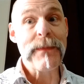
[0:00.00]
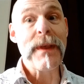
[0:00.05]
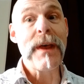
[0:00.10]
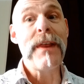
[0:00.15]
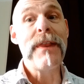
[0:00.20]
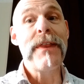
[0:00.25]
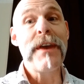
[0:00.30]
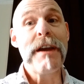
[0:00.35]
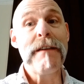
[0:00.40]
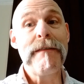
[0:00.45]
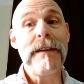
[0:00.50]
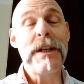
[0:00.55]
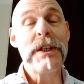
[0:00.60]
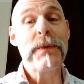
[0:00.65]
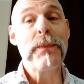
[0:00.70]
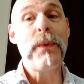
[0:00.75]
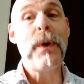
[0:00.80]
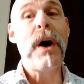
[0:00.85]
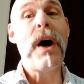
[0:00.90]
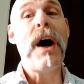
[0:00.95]
There is
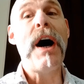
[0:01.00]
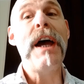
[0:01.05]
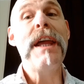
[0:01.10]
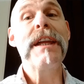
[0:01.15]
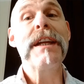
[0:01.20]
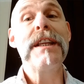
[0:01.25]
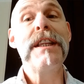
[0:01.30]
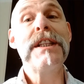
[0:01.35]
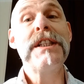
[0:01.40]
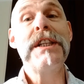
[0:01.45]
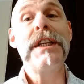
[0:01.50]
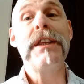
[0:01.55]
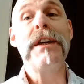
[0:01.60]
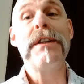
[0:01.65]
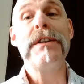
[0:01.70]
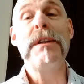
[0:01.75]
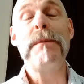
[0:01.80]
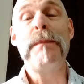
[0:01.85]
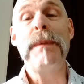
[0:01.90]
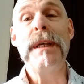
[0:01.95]
what I consider
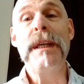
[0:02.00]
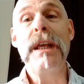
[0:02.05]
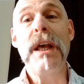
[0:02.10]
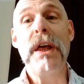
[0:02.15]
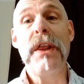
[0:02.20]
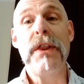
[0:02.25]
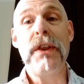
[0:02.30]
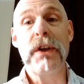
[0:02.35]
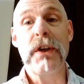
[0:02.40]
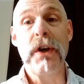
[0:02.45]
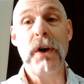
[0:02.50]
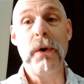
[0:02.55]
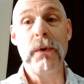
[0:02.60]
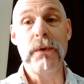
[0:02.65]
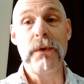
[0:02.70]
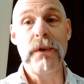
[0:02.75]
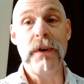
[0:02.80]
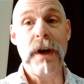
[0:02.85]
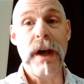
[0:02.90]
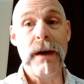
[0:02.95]
to be the
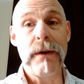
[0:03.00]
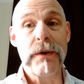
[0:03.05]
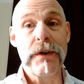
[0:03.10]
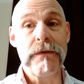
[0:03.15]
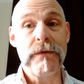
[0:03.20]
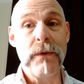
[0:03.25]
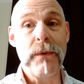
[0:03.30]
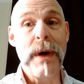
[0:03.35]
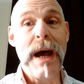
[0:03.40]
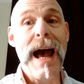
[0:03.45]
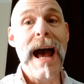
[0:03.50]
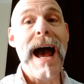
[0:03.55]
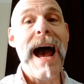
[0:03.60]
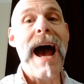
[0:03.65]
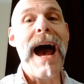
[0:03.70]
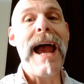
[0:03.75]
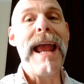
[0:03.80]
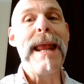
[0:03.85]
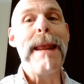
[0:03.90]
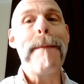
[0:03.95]
Golden House Rule,
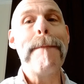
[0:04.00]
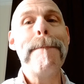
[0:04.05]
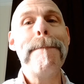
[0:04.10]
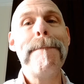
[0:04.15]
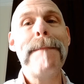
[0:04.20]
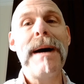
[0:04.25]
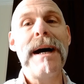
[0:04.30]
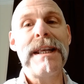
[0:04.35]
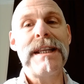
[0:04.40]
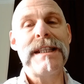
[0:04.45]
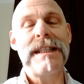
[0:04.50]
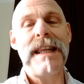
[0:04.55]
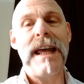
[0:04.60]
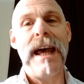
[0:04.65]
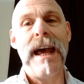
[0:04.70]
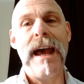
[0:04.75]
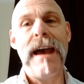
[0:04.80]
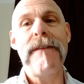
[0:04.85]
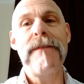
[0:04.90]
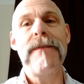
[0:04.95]
a
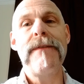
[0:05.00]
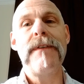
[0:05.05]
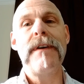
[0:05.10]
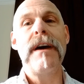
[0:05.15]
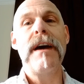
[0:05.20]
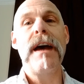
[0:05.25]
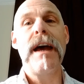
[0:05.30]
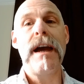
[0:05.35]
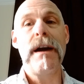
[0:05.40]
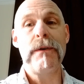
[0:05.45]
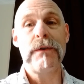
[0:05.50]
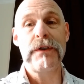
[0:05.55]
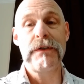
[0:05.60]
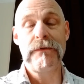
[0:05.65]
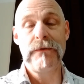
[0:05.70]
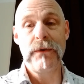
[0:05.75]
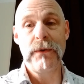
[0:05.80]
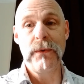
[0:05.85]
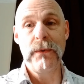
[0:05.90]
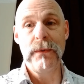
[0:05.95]
must-have
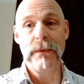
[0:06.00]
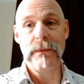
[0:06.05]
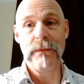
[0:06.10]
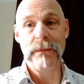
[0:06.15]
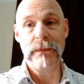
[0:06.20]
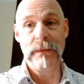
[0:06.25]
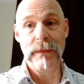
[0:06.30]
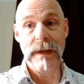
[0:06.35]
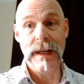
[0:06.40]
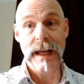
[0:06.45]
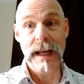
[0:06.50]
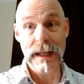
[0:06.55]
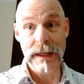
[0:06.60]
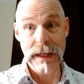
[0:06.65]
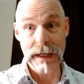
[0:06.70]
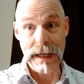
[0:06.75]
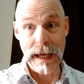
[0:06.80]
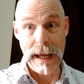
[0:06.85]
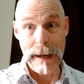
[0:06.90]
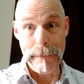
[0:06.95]
house rule in the
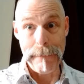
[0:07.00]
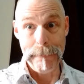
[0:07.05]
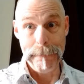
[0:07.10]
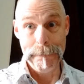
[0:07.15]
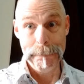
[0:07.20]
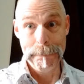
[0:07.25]
game.